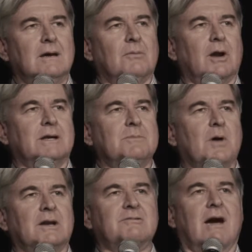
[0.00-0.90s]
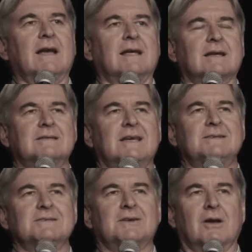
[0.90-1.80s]
When I did my training at
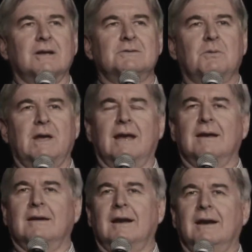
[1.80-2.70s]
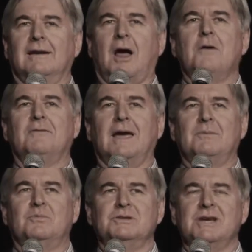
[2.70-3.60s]
Teachers College, we had an
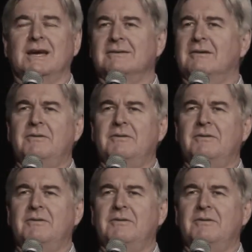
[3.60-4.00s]
overhead projector.